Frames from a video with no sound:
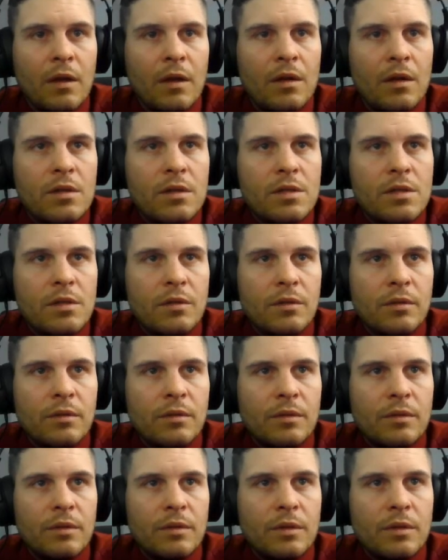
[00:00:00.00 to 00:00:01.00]
So
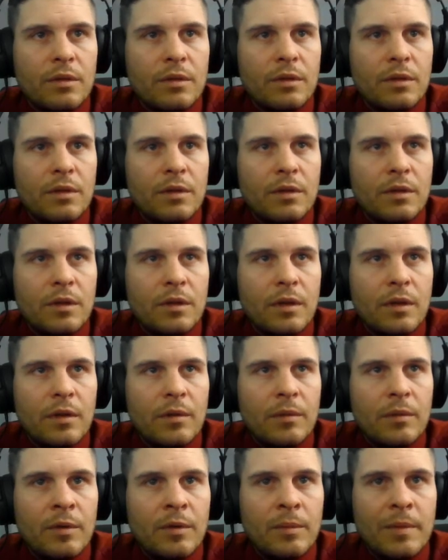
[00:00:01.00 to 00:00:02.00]

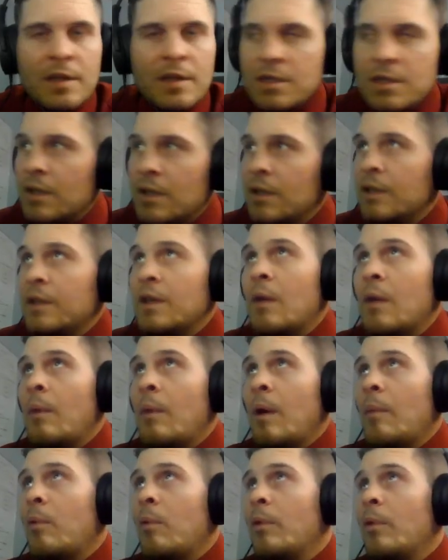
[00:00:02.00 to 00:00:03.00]
you basically get my
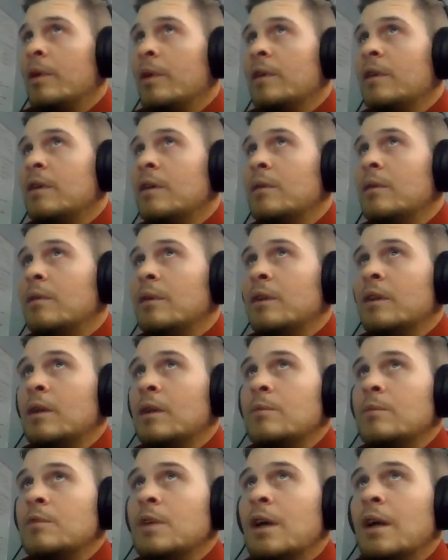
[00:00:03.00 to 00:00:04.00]
point. I don't want to keep
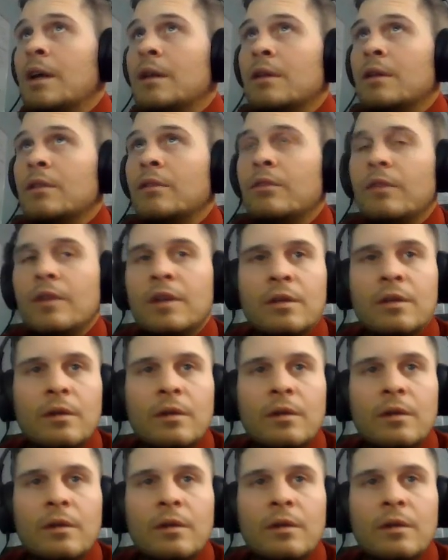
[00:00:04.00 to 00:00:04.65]
dragging this video